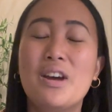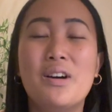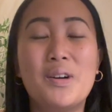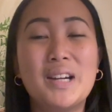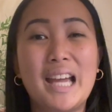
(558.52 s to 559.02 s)

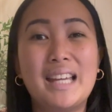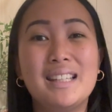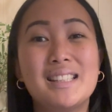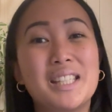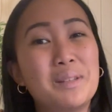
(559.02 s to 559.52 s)
or
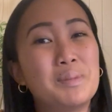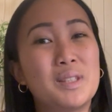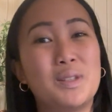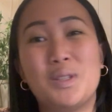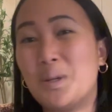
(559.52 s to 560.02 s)
any tips
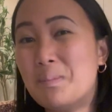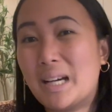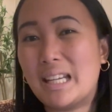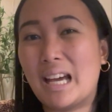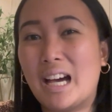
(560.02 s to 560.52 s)
you
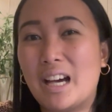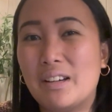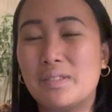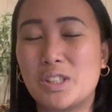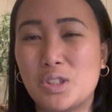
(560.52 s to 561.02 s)
might
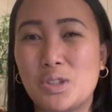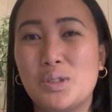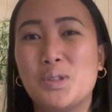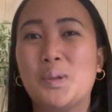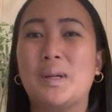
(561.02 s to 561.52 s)
have
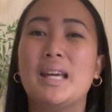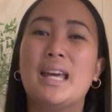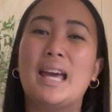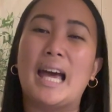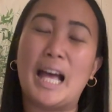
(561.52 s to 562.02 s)
to
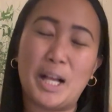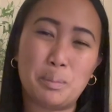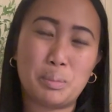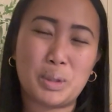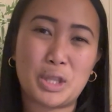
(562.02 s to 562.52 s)

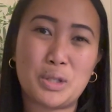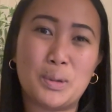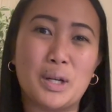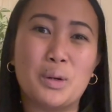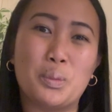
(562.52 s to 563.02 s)
help with
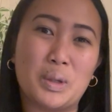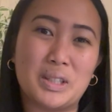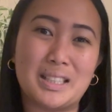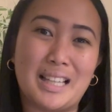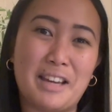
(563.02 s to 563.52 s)
your
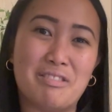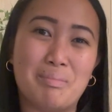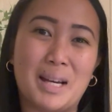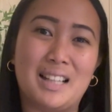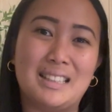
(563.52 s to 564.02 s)
work-life
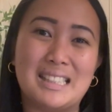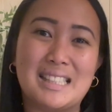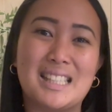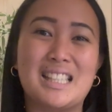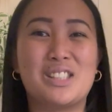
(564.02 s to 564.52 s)

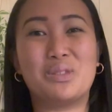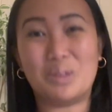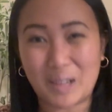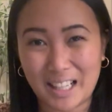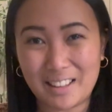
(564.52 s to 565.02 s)
balance as
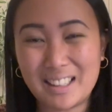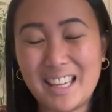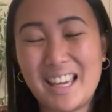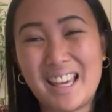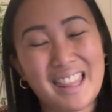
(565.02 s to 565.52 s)
well.
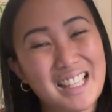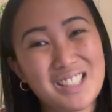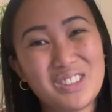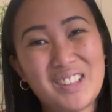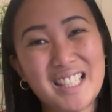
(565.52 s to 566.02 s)
Thanks
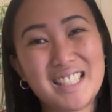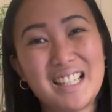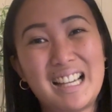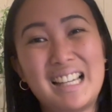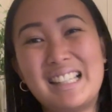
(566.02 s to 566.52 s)
for watching,
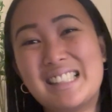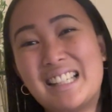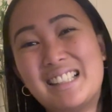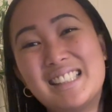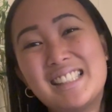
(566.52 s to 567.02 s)
guys,
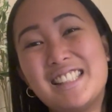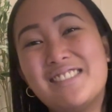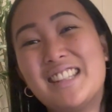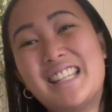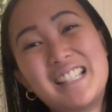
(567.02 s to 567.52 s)
and I'll see you
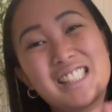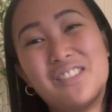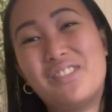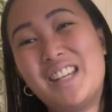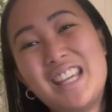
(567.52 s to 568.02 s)
in the next
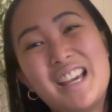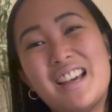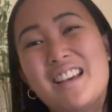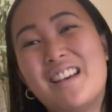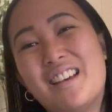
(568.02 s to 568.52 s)

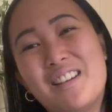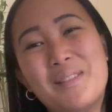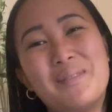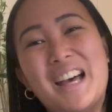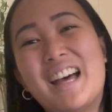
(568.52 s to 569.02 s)
video.
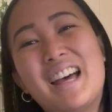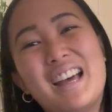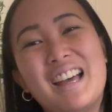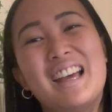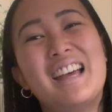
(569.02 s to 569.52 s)
Bye.